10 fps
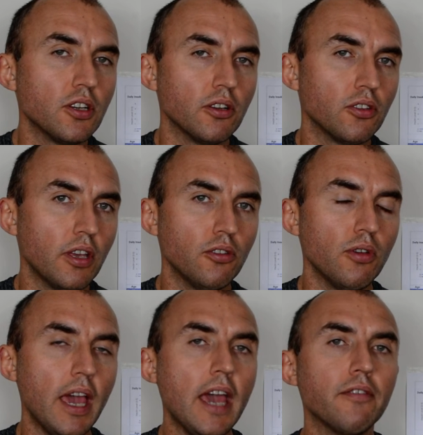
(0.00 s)
to
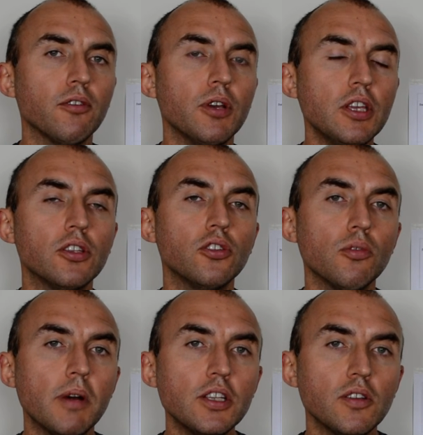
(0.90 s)
have or eat too
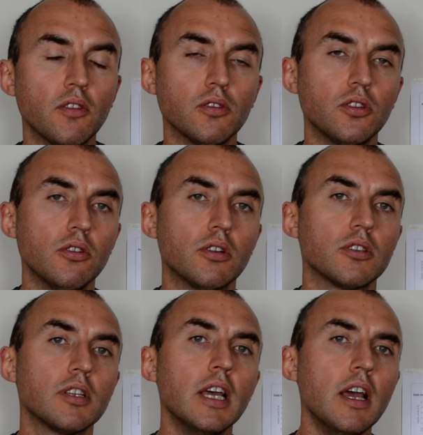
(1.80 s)
much of those yogurts.